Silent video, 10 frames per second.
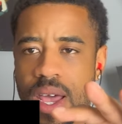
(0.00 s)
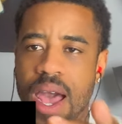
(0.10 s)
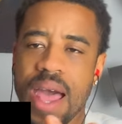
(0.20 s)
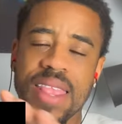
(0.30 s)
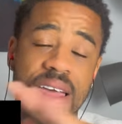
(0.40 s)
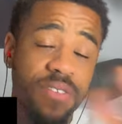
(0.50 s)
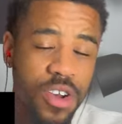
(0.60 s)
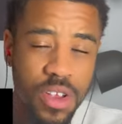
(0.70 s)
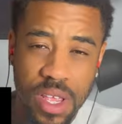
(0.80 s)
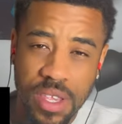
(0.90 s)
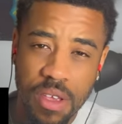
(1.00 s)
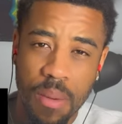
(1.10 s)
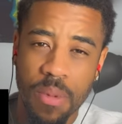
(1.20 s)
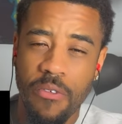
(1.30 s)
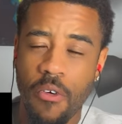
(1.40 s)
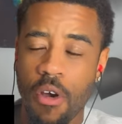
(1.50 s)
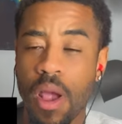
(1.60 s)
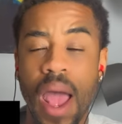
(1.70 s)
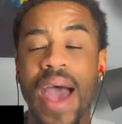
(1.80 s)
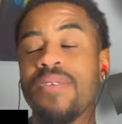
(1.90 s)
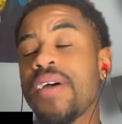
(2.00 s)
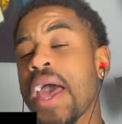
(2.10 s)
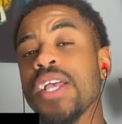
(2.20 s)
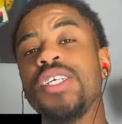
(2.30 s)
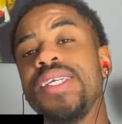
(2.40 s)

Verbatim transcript: I never heard this song before. I've actually